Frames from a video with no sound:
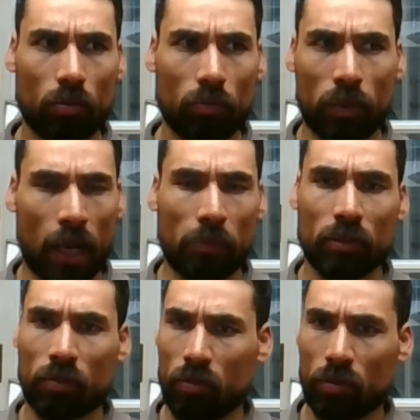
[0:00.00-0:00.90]

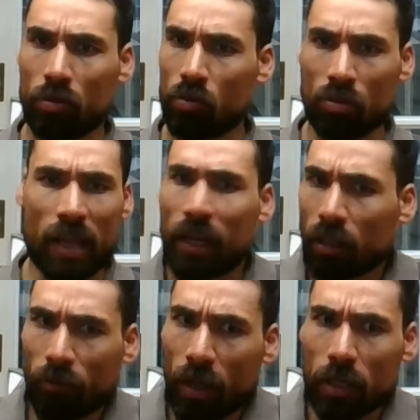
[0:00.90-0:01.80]
becomes
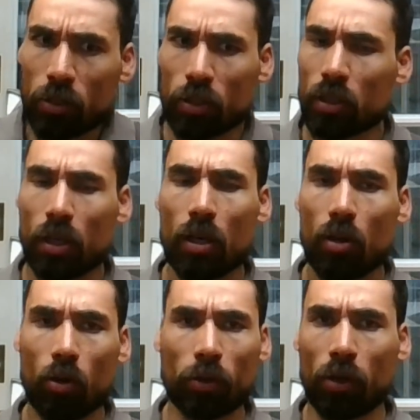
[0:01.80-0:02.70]
negative energy
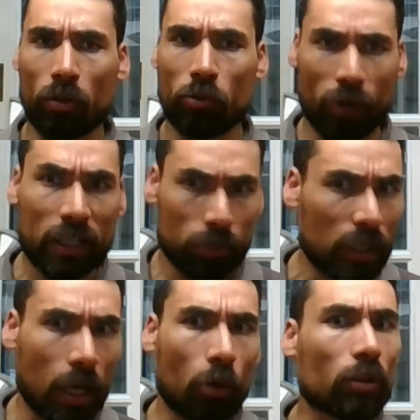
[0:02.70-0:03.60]
or drags me
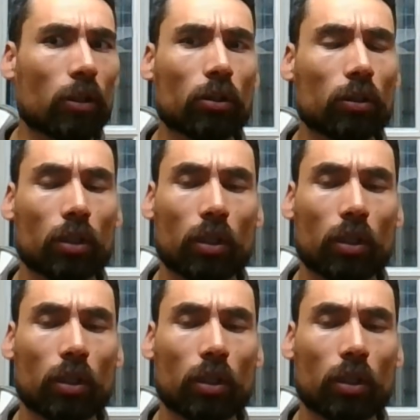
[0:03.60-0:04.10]
down a lot.